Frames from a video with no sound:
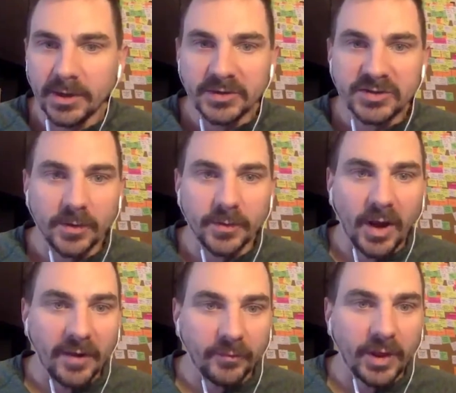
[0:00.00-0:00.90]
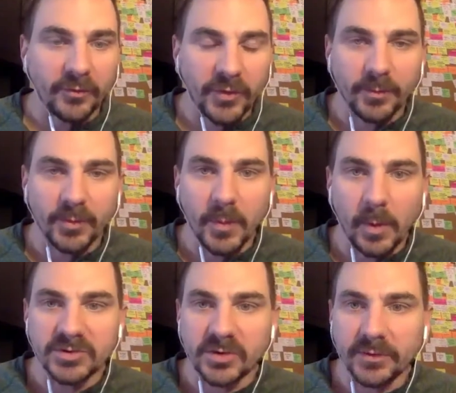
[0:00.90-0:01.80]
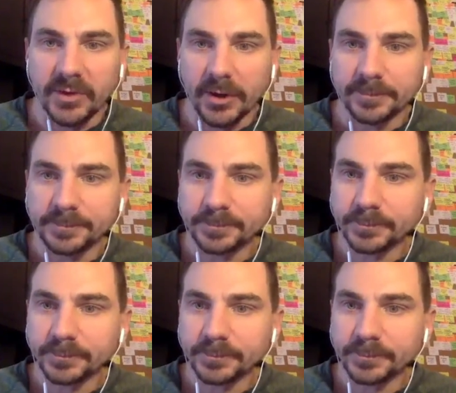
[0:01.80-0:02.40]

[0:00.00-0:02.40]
So I have a lot of family members over there.